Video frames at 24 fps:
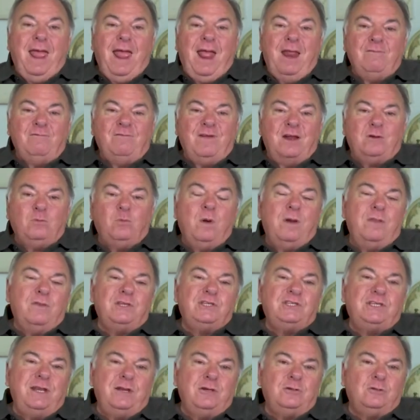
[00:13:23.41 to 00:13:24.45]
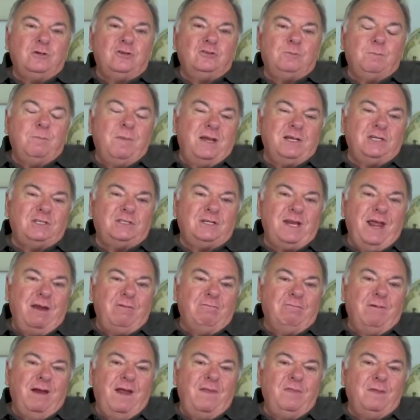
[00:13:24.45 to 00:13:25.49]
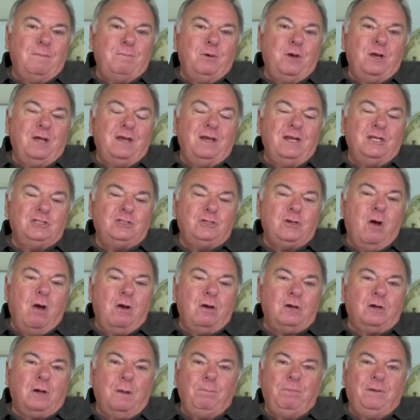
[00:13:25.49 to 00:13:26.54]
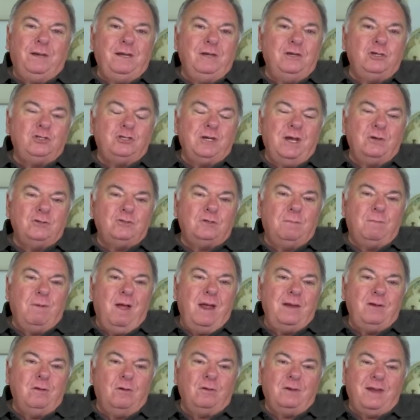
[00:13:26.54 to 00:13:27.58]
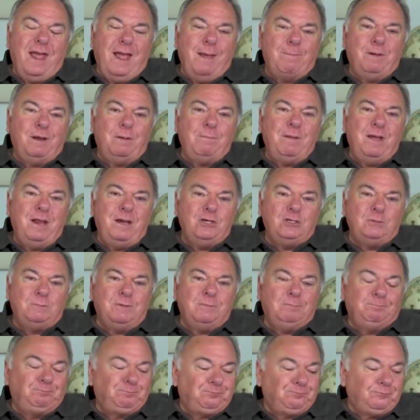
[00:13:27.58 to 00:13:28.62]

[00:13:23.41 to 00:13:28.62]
In fact, one of the senators from my state read the book, and his daughter completely changed her mind on capital punishment